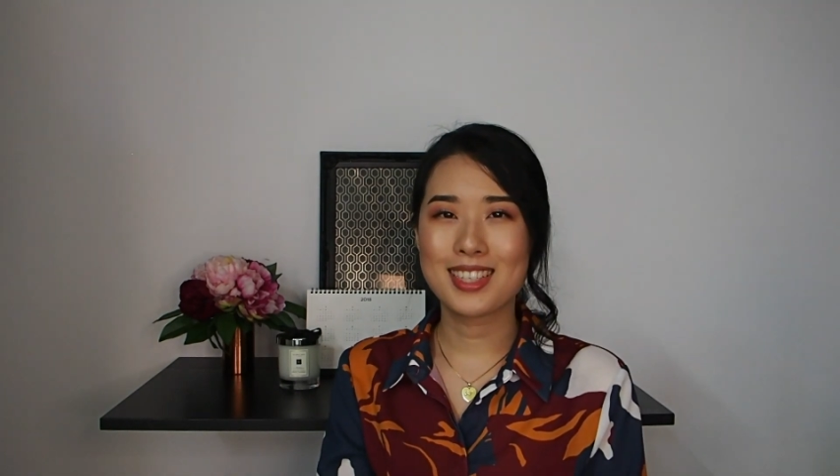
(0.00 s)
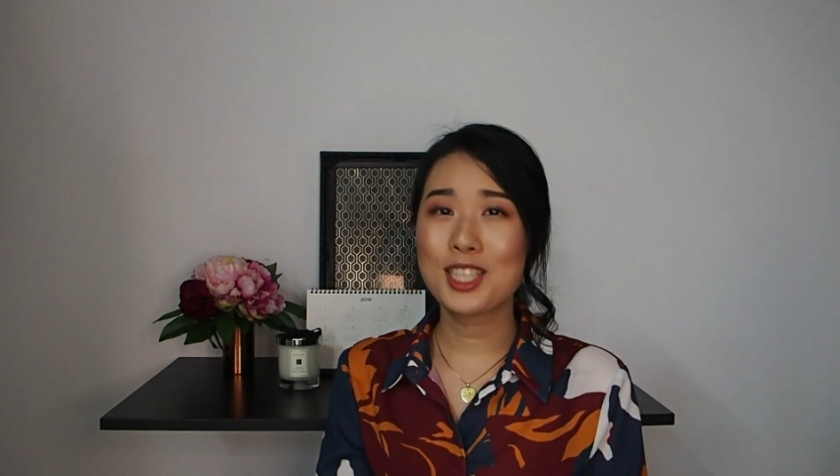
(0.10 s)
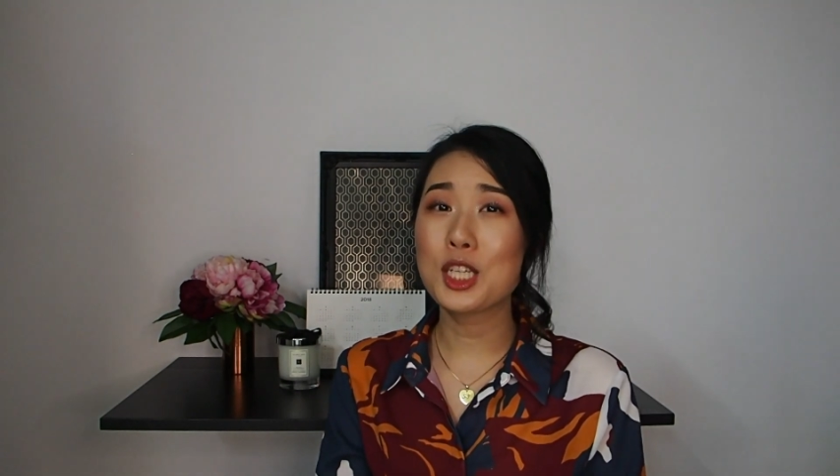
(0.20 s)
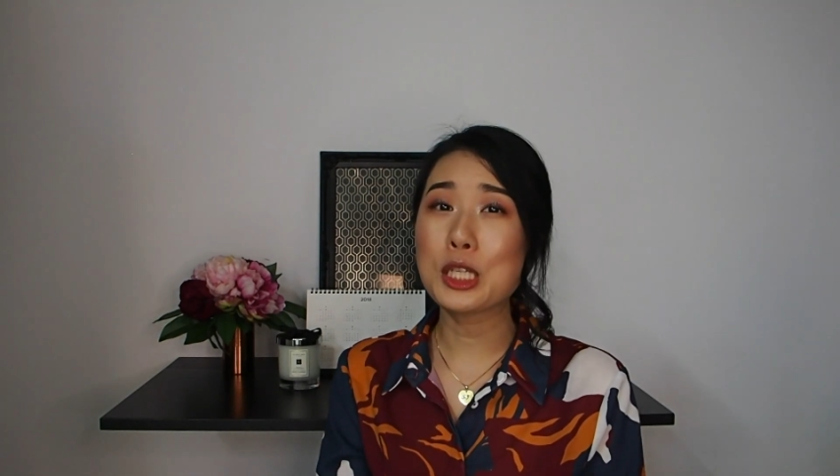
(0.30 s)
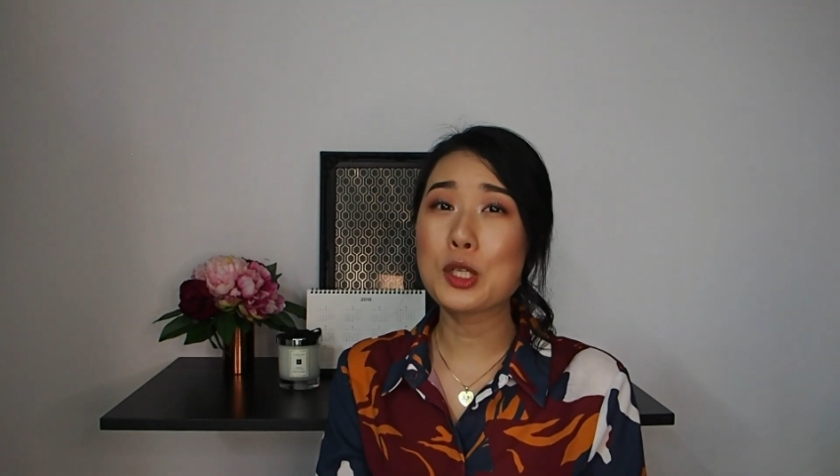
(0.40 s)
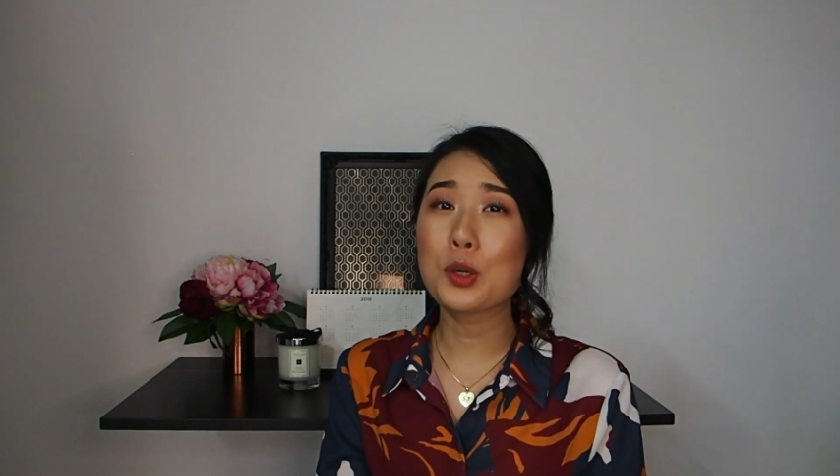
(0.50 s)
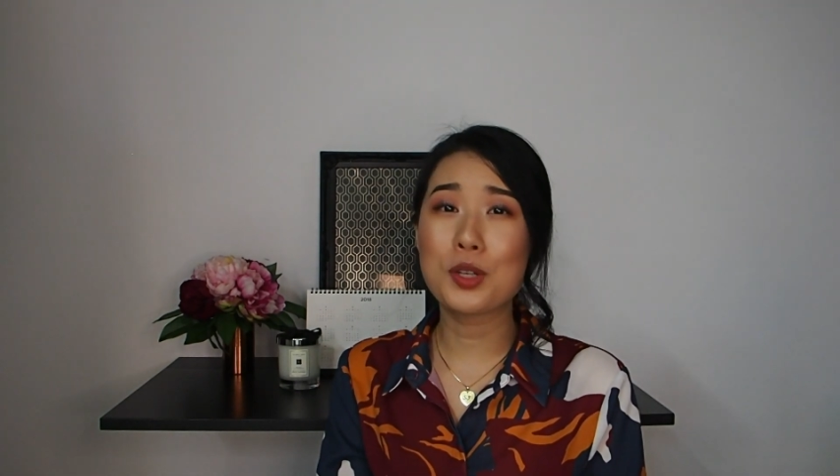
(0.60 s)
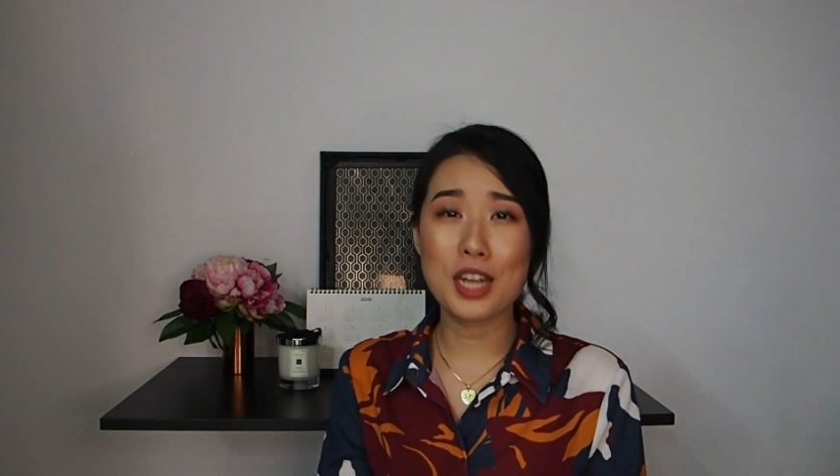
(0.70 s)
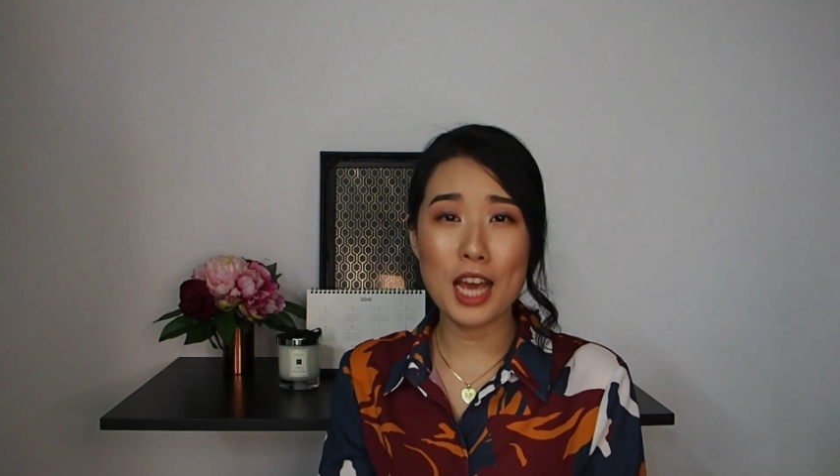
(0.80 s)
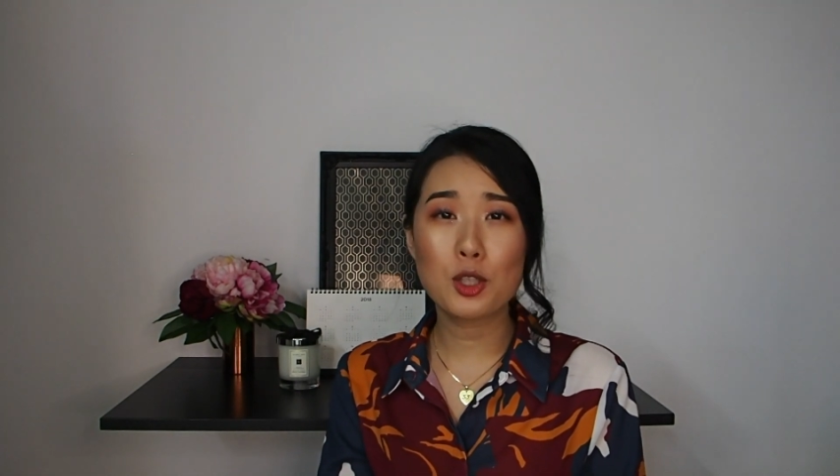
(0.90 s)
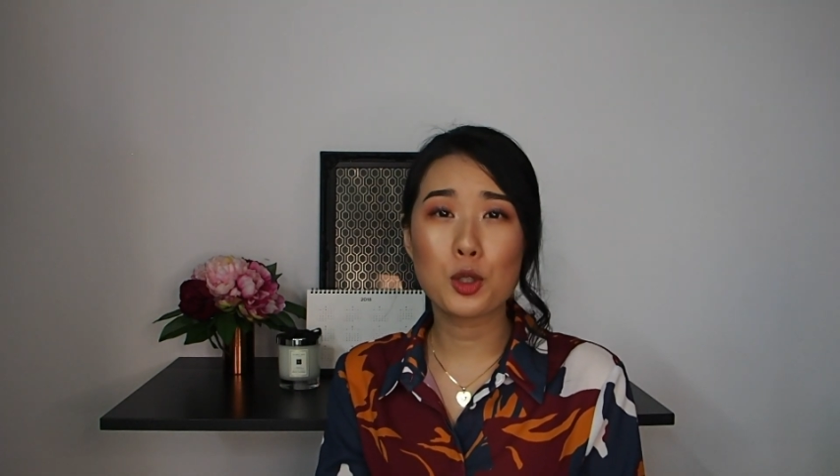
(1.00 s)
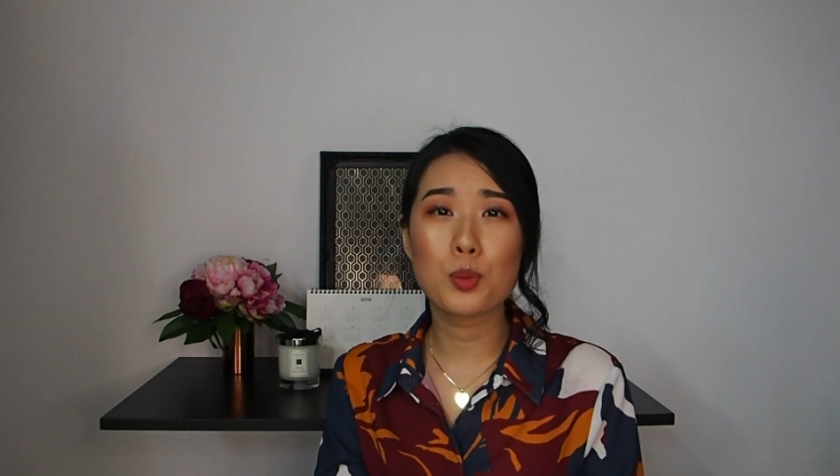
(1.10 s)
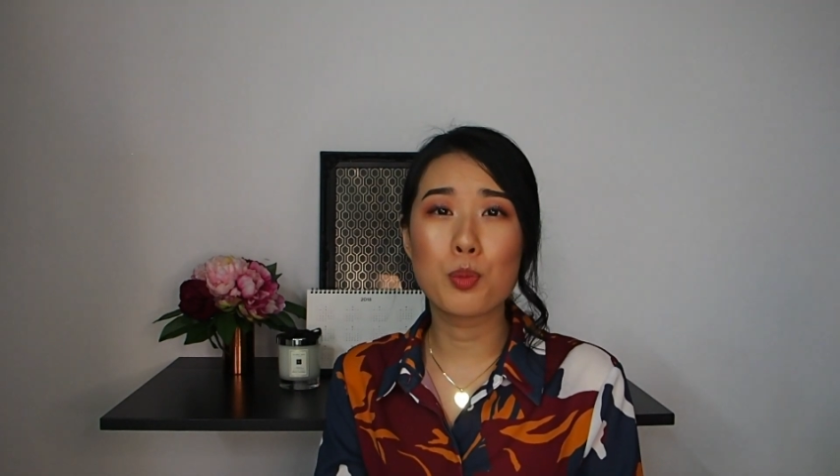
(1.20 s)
Since your natural